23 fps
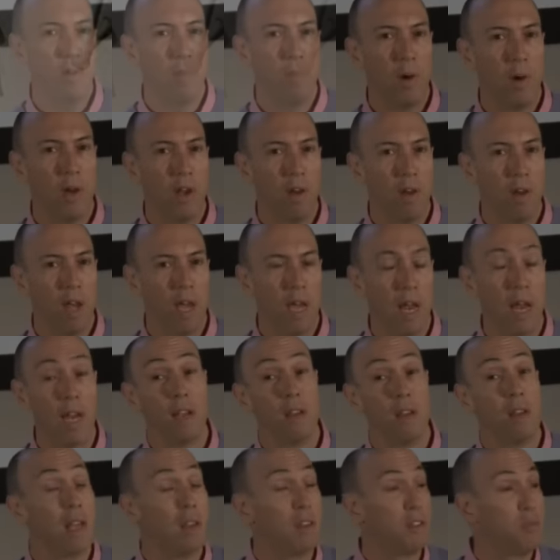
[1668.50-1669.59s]
bring your
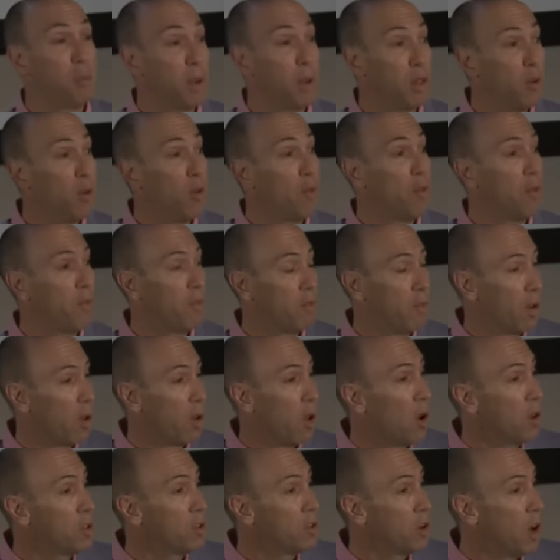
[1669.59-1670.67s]
hand, and it's been thought for a
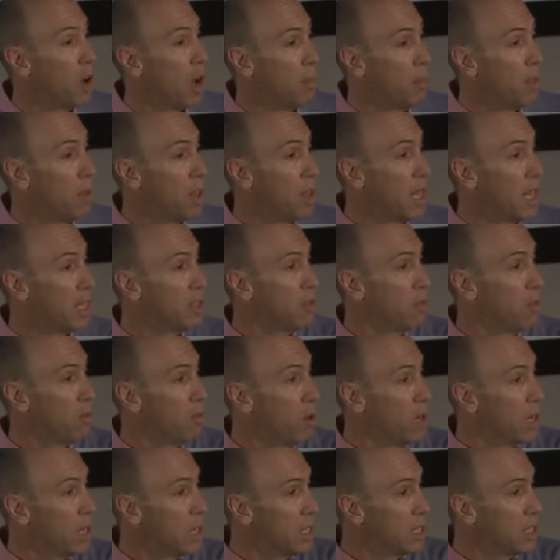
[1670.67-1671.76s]
long time that that's a
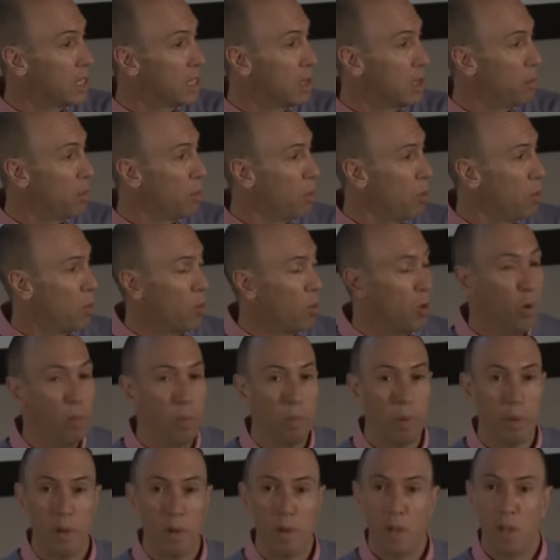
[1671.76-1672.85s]
really simple
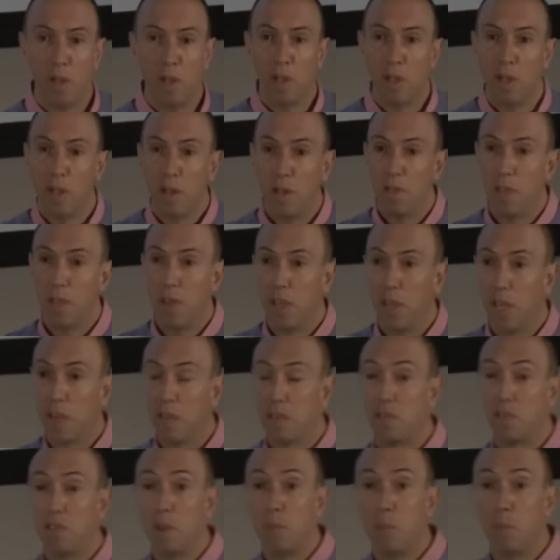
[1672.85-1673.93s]
loop, that you get the
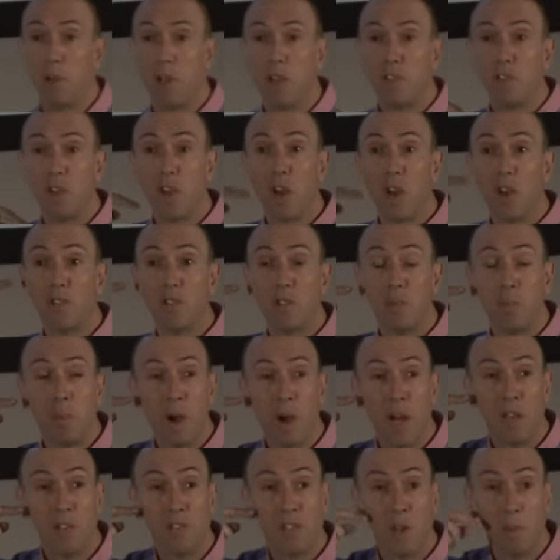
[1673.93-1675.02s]
stimulus, it goes to the
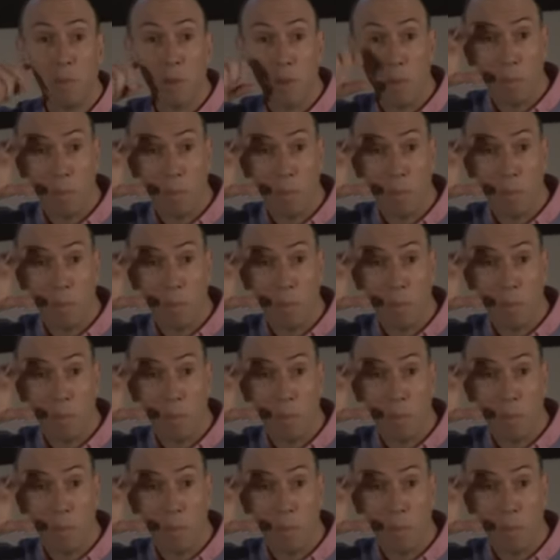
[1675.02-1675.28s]
brainstem, and the